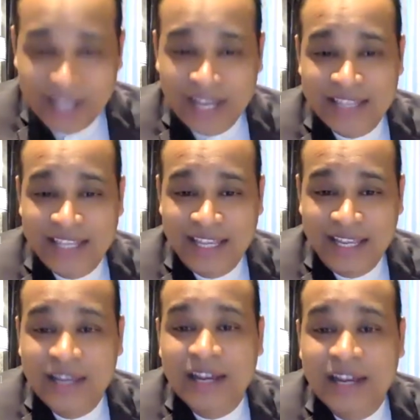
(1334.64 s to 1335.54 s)

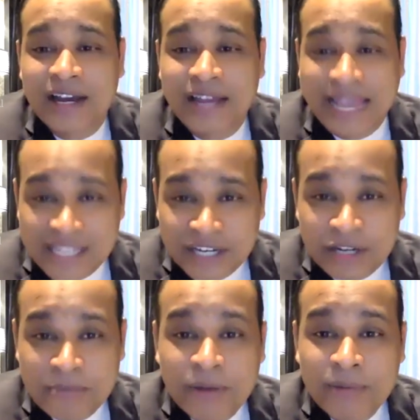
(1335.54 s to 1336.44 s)
the
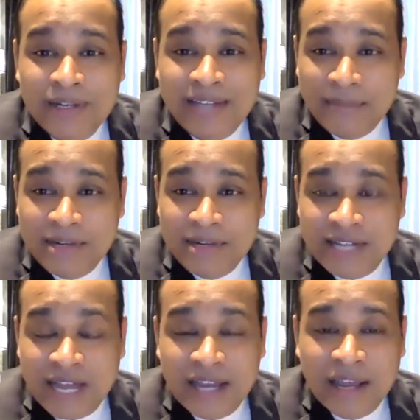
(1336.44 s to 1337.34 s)
executive purple diamonds in
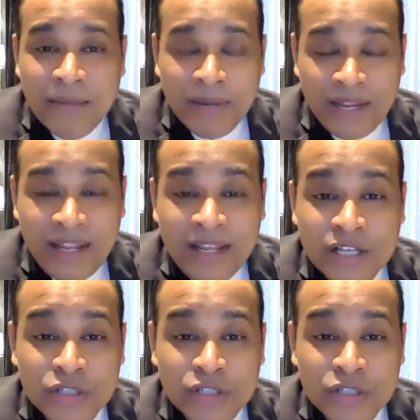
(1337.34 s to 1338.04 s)
our company.